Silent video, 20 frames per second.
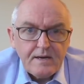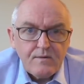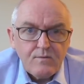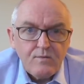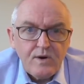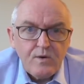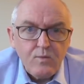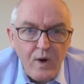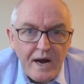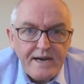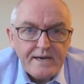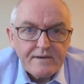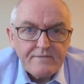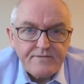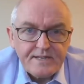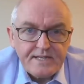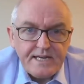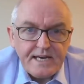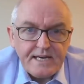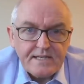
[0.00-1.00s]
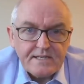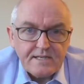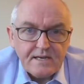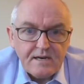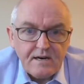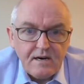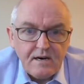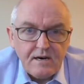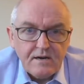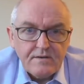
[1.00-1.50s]
We wait for
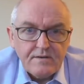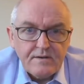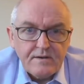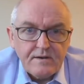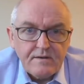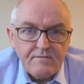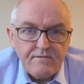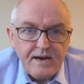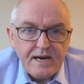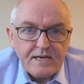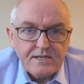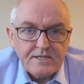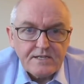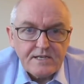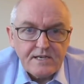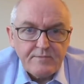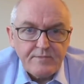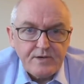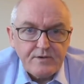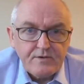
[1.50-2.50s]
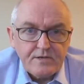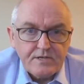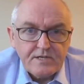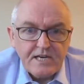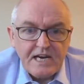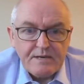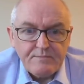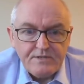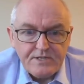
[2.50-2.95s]
data on vaccine immune escape.